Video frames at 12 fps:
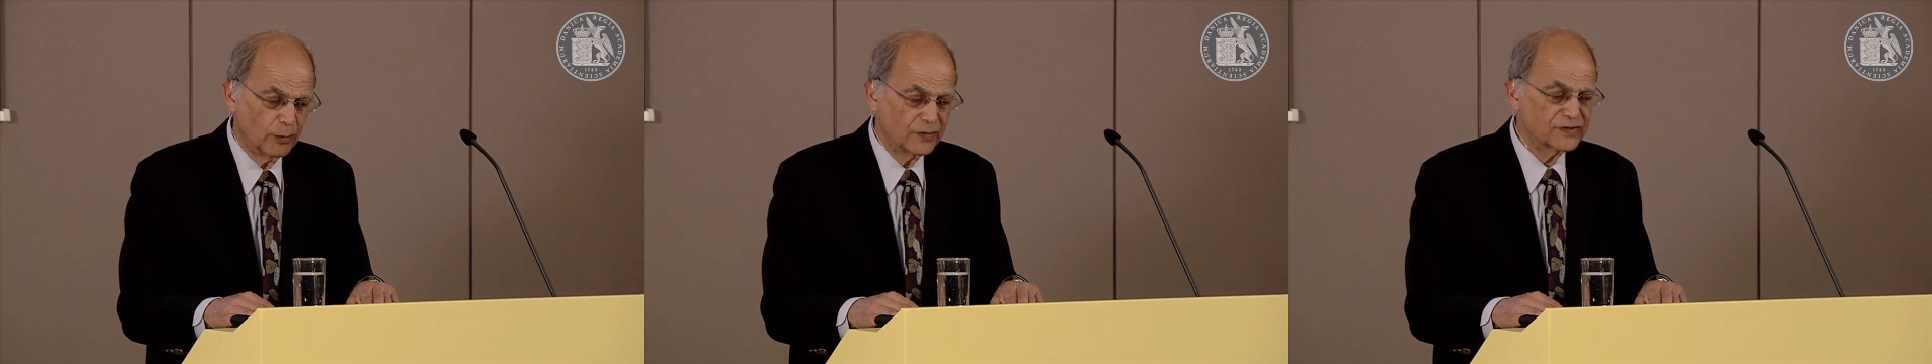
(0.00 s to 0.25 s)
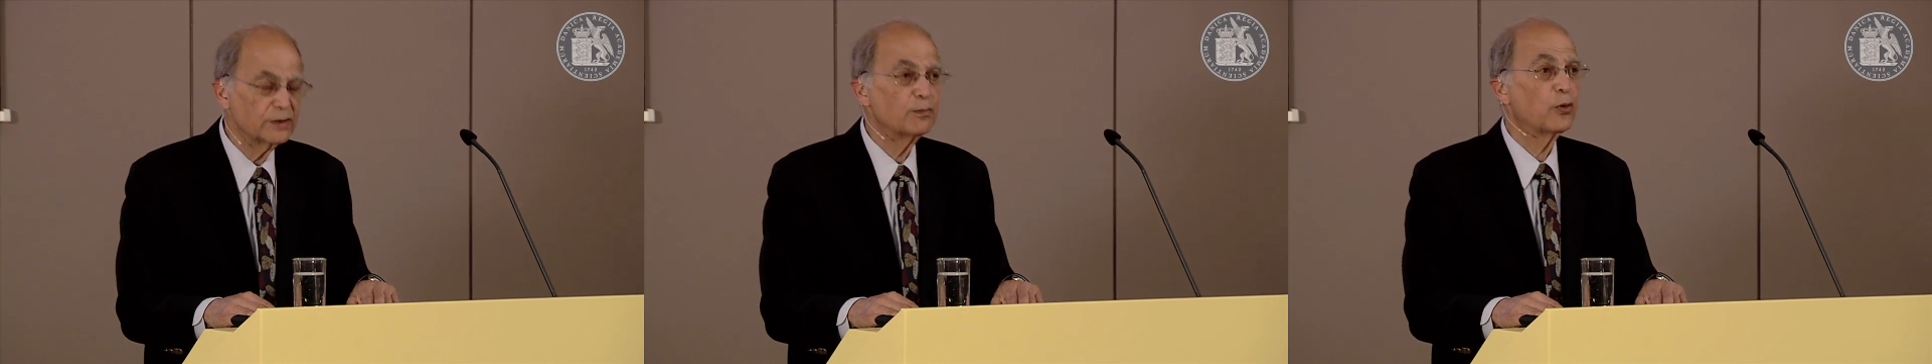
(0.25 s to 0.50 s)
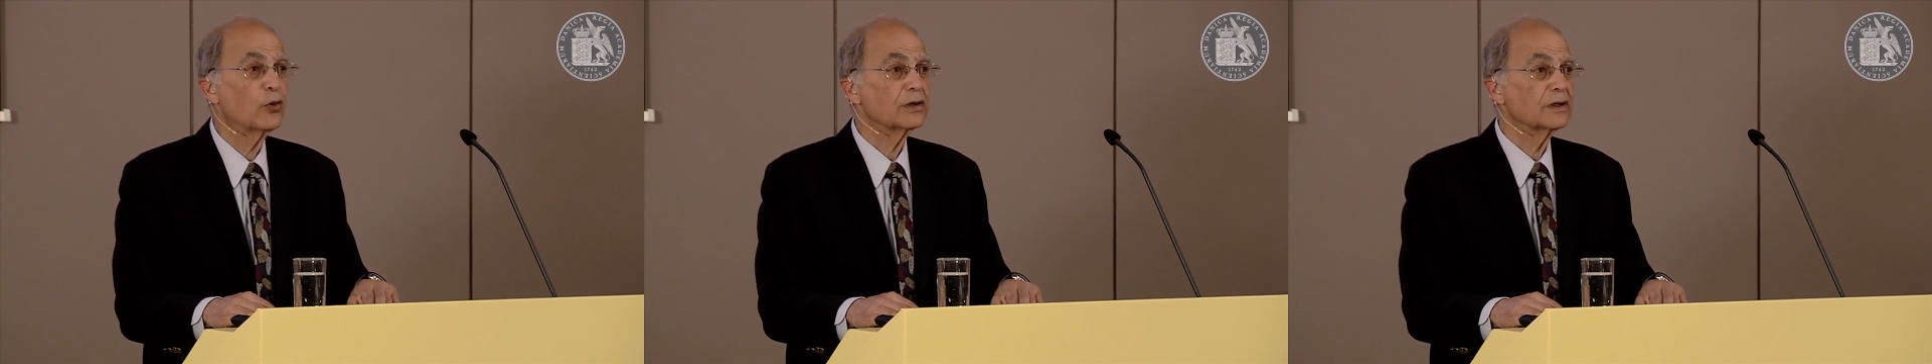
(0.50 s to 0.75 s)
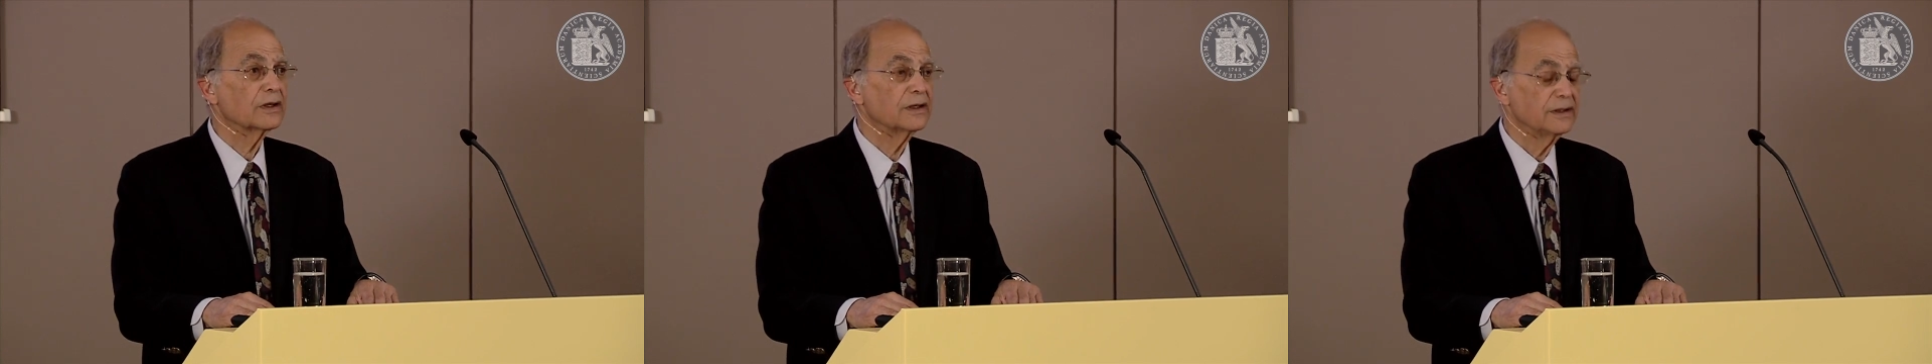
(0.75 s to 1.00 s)
Most
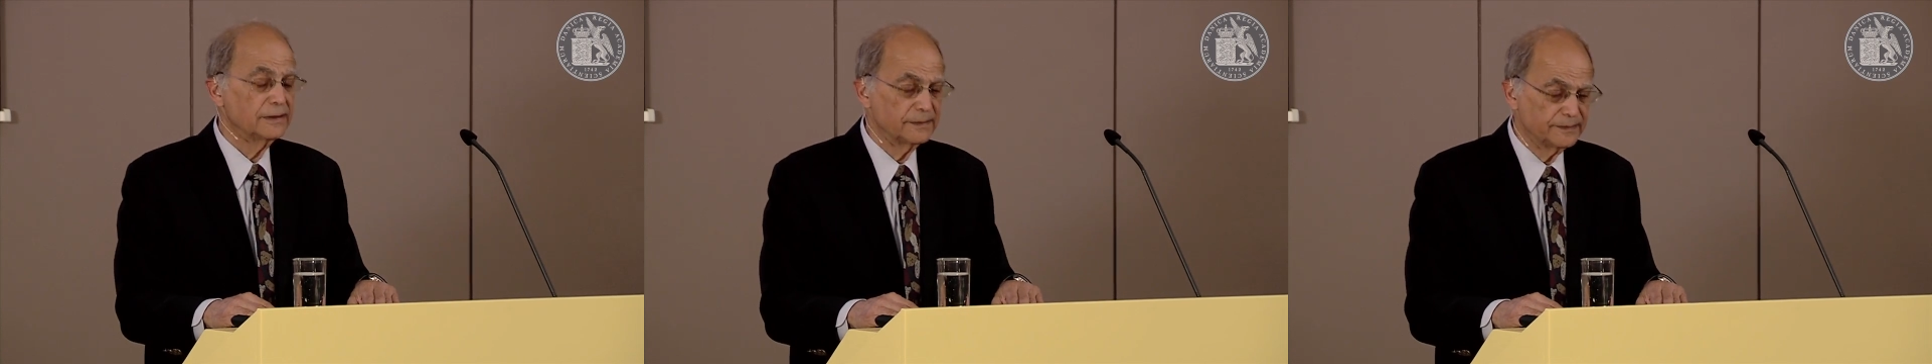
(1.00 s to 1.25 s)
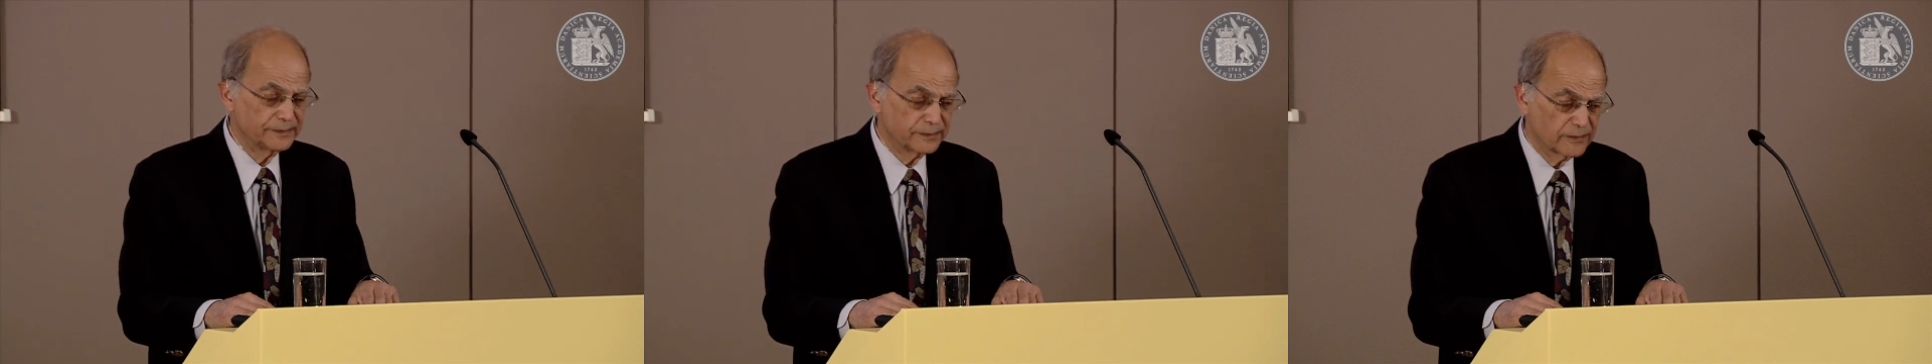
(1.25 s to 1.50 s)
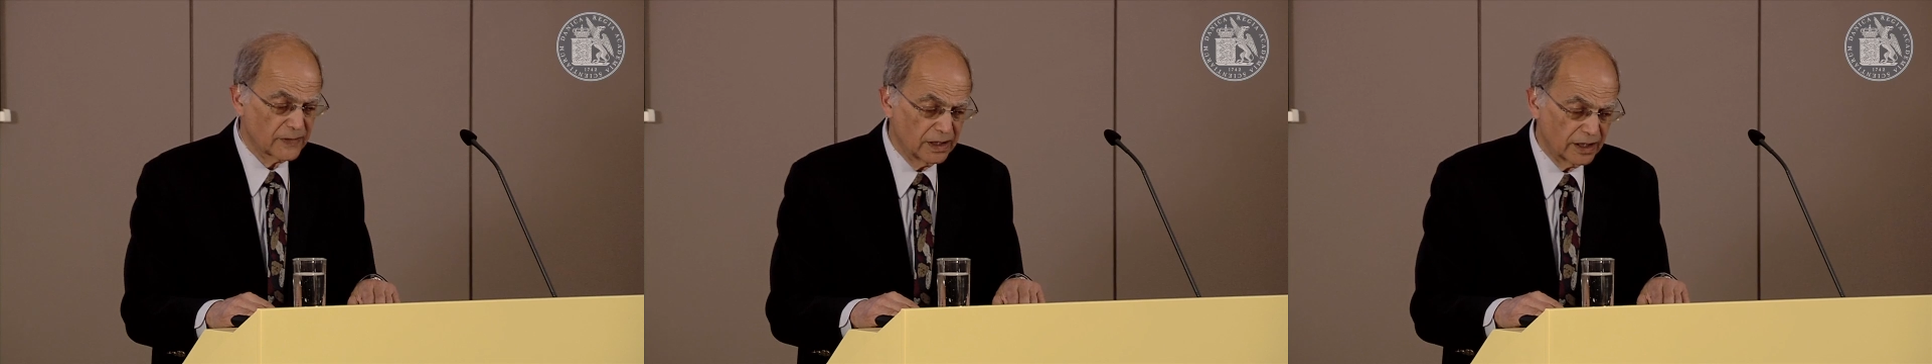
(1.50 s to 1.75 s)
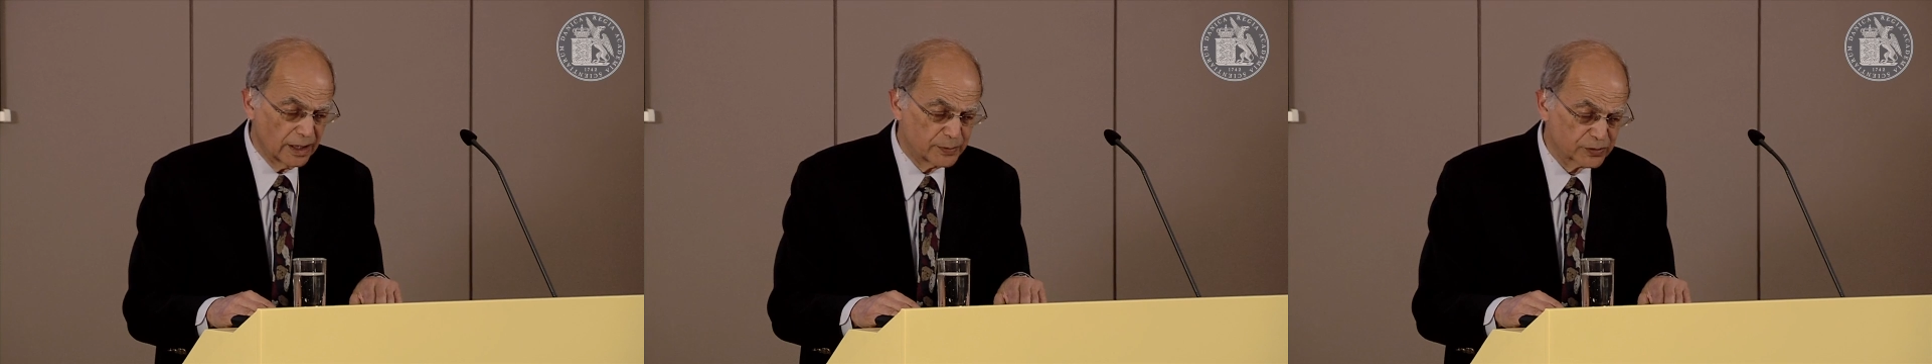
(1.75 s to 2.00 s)
importantly,
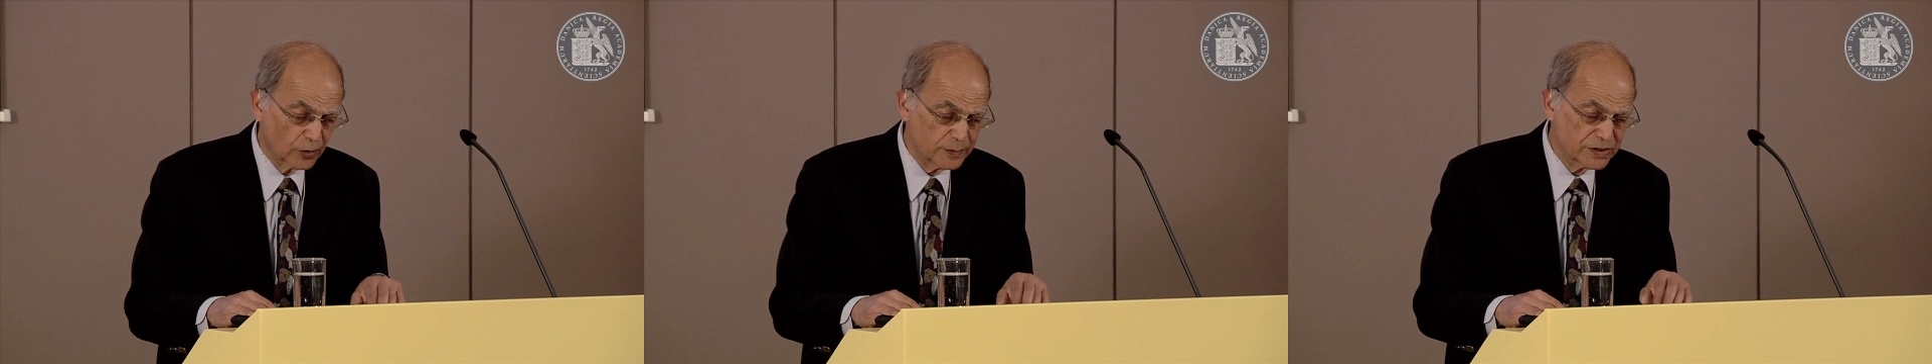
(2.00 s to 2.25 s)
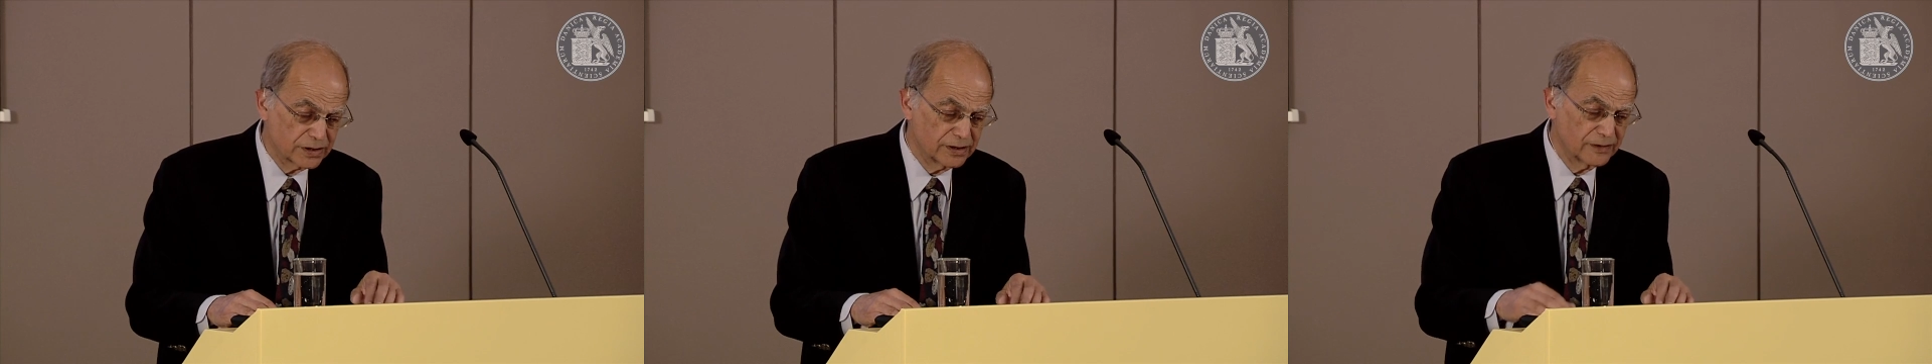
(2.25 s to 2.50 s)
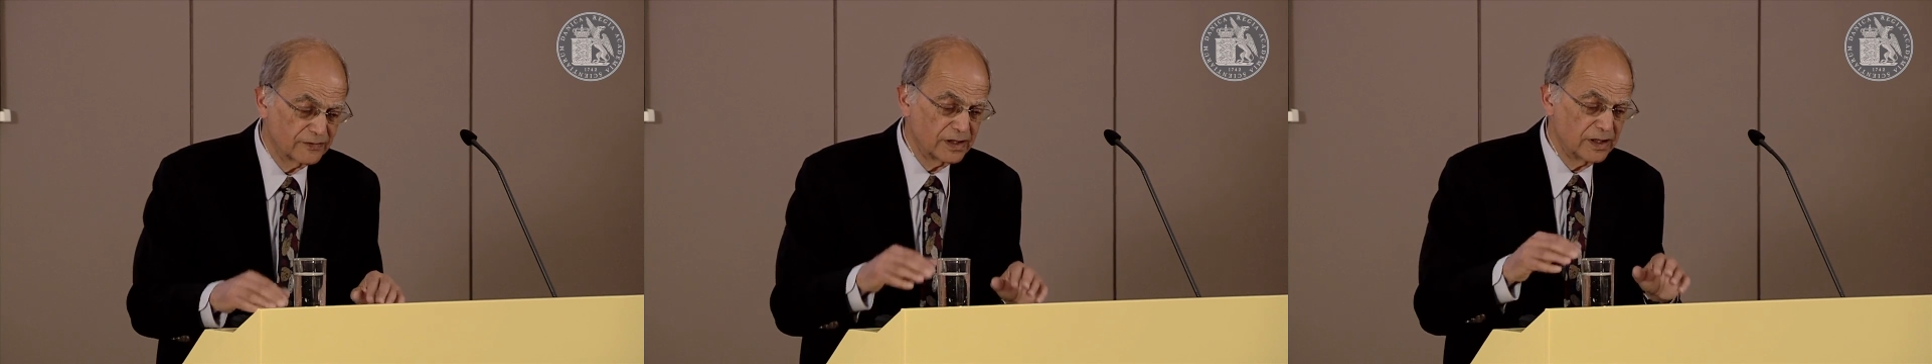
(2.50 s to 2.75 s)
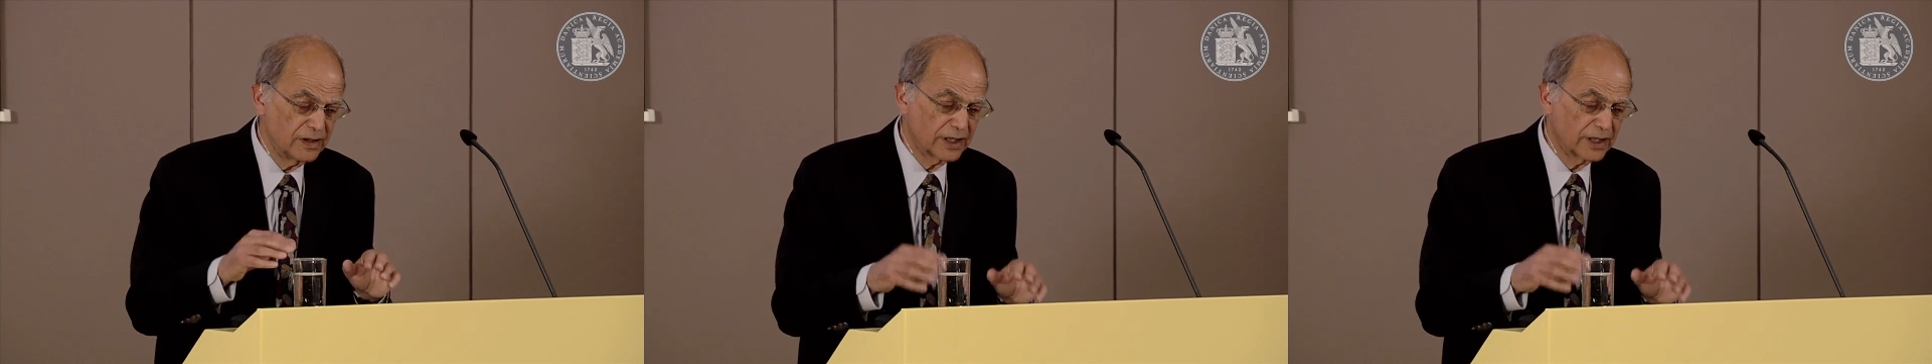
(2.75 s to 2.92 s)
absorption of